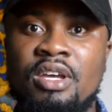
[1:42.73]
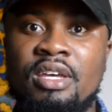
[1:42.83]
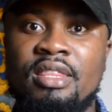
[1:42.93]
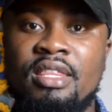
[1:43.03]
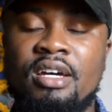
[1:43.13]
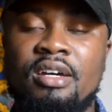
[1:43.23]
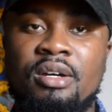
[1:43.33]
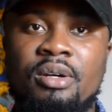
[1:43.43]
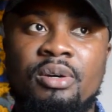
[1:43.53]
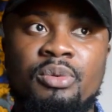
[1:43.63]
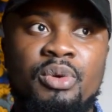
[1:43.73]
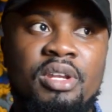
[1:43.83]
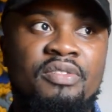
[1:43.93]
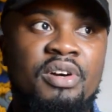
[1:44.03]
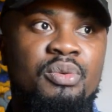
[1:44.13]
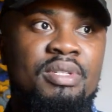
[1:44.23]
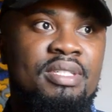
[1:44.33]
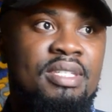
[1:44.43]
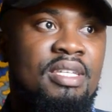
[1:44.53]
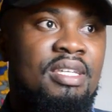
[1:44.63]
that whenever we
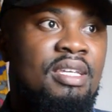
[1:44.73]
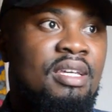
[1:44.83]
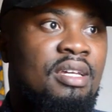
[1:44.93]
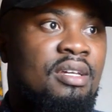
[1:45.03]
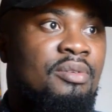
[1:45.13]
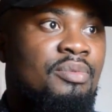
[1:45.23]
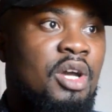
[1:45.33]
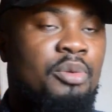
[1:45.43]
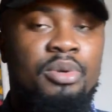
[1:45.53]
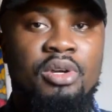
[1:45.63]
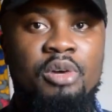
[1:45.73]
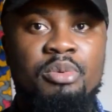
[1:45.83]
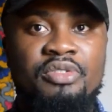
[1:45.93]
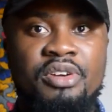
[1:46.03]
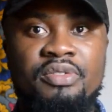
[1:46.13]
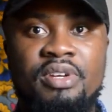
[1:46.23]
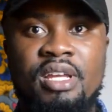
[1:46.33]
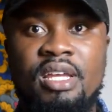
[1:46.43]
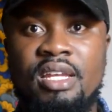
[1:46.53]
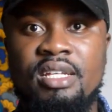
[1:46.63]
see, I'll be
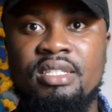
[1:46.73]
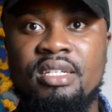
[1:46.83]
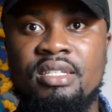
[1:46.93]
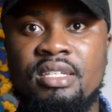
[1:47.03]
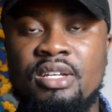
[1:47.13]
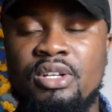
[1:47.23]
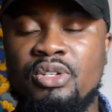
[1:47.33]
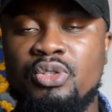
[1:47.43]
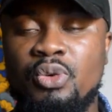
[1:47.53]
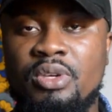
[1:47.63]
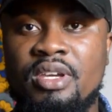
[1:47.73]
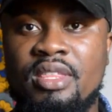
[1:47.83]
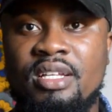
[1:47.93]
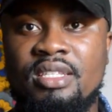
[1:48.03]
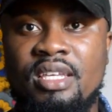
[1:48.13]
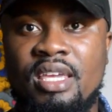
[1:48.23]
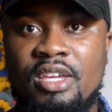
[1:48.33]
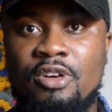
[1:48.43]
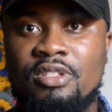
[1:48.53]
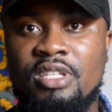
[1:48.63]
very elated to hear that
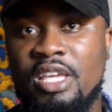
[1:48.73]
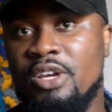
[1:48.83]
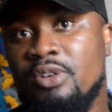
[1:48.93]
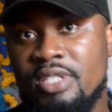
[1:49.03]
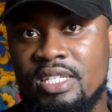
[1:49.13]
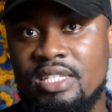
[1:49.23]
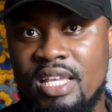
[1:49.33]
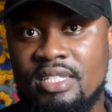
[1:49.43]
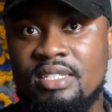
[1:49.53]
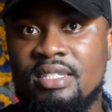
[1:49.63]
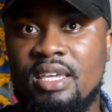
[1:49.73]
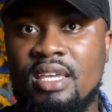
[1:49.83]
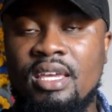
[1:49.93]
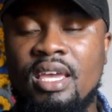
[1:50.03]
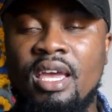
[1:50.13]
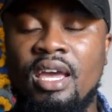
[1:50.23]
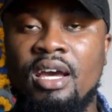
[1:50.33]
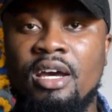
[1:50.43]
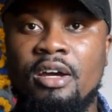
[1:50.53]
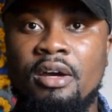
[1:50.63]
he got his license A
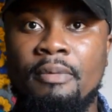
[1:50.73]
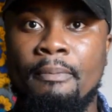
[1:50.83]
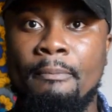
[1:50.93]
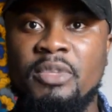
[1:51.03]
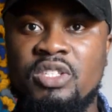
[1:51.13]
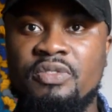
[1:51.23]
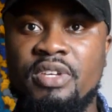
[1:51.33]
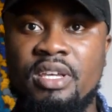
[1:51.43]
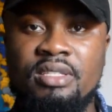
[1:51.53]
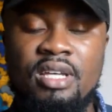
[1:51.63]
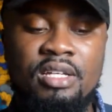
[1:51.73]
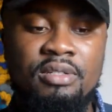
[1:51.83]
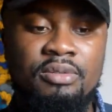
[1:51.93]
certificate and